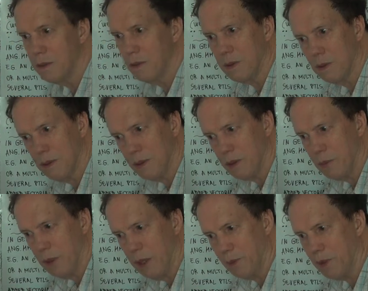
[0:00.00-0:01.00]
It's just
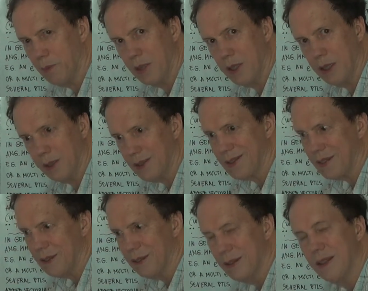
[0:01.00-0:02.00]
spin up or spin down. That's it.
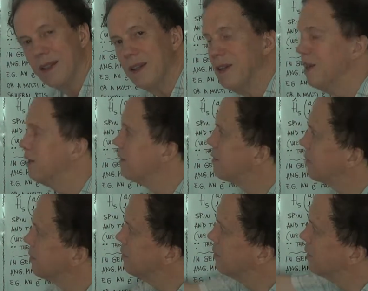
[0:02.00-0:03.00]

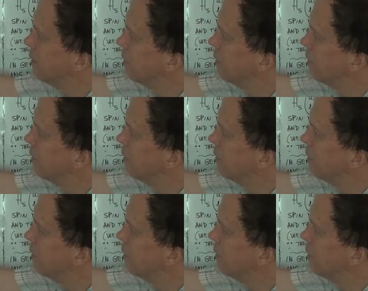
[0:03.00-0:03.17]
So